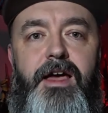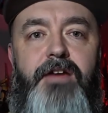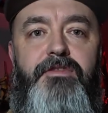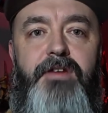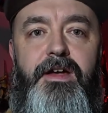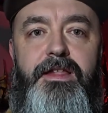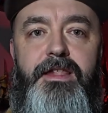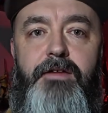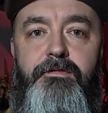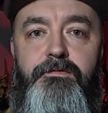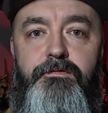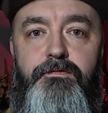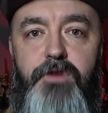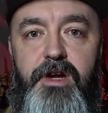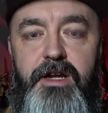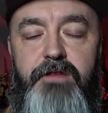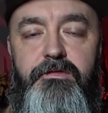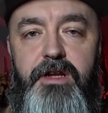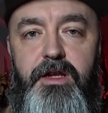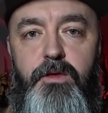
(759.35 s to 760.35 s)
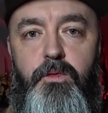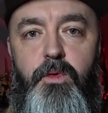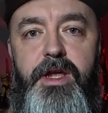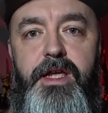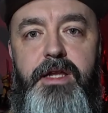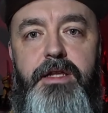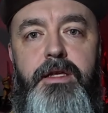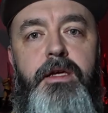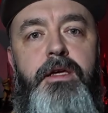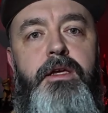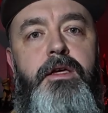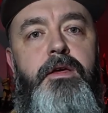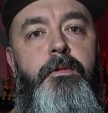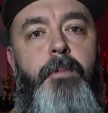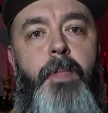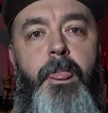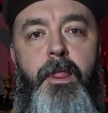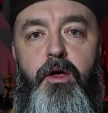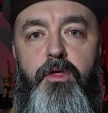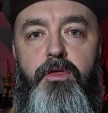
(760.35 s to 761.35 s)
I find that really, really weird,
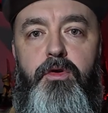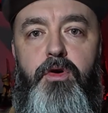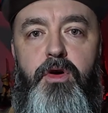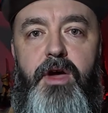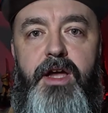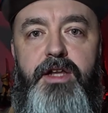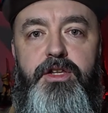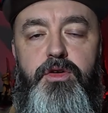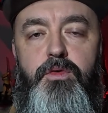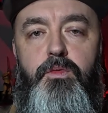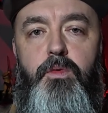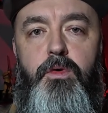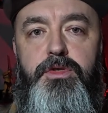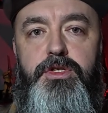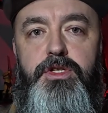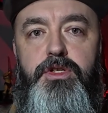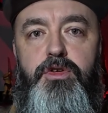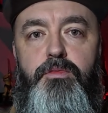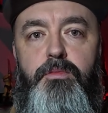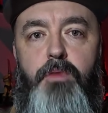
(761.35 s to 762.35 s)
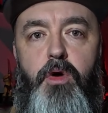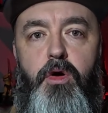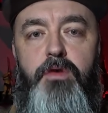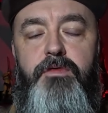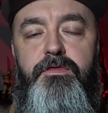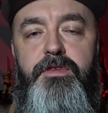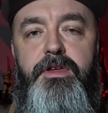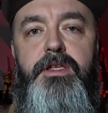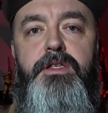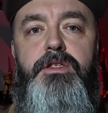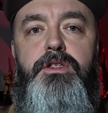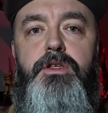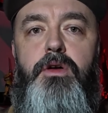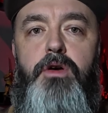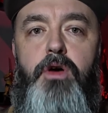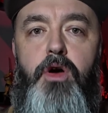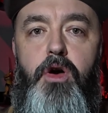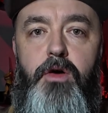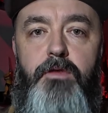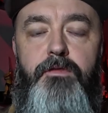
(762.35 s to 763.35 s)
although I do want to do more of it, so
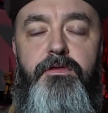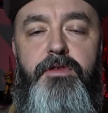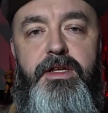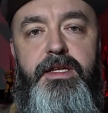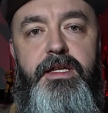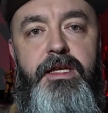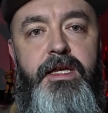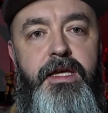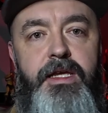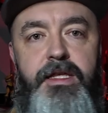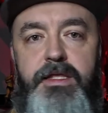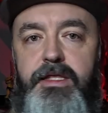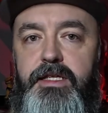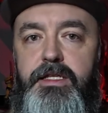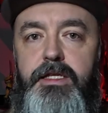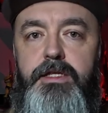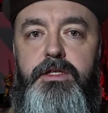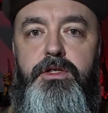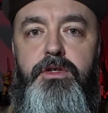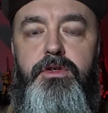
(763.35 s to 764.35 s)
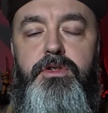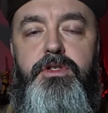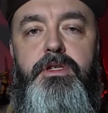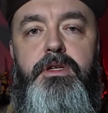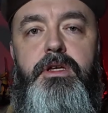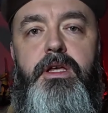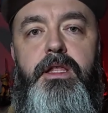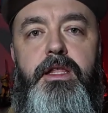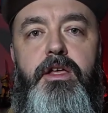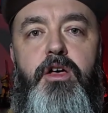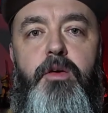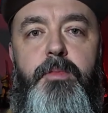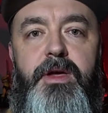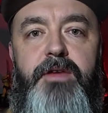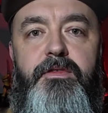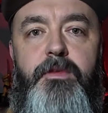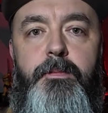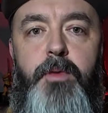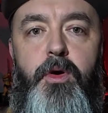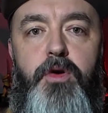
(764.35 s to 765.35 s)
hopefully this is just a little bit
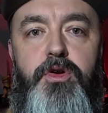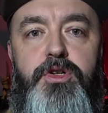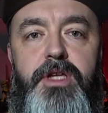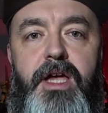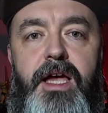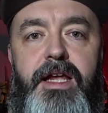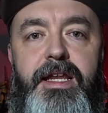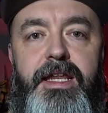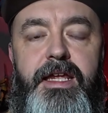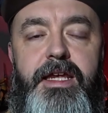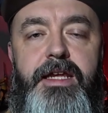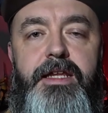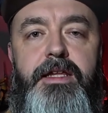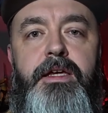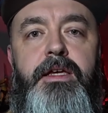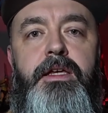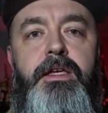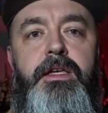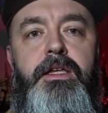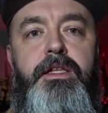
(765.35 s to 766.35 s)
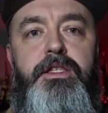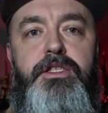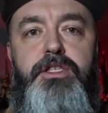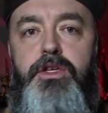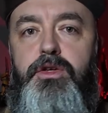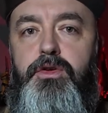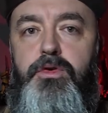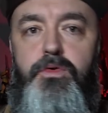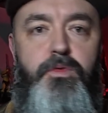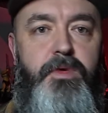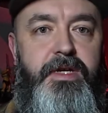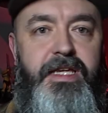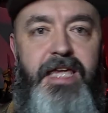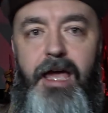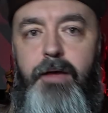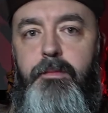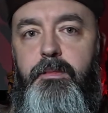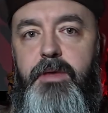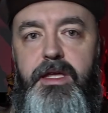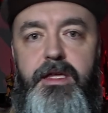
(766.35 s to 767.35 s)
of a push that I need to
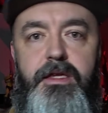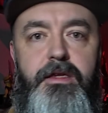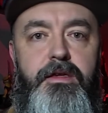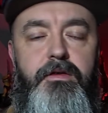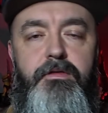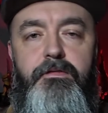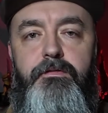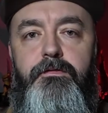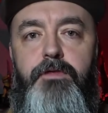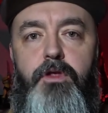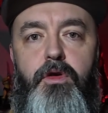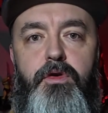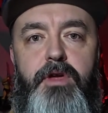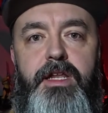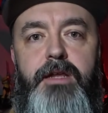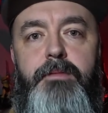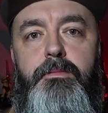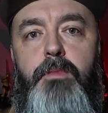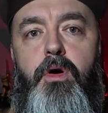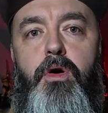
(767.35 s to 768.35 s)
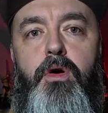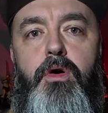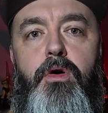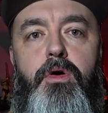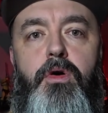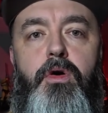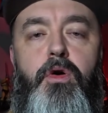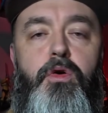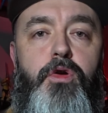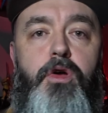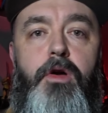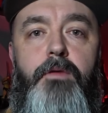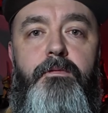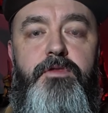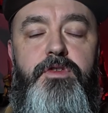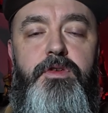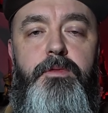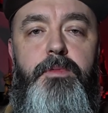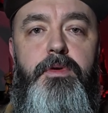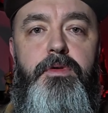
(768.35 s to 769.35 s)
get me vlogging in more
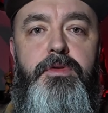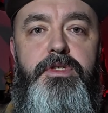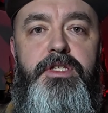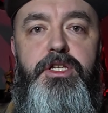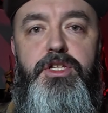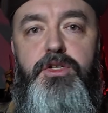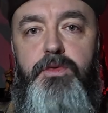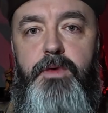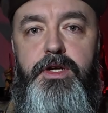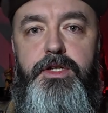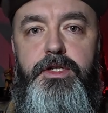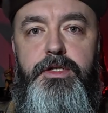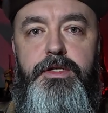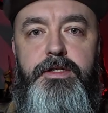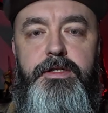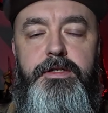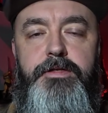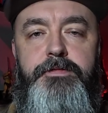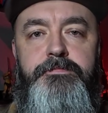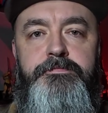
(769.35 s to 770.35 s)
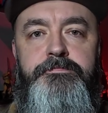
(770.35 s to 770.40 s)
uncomfortable situations.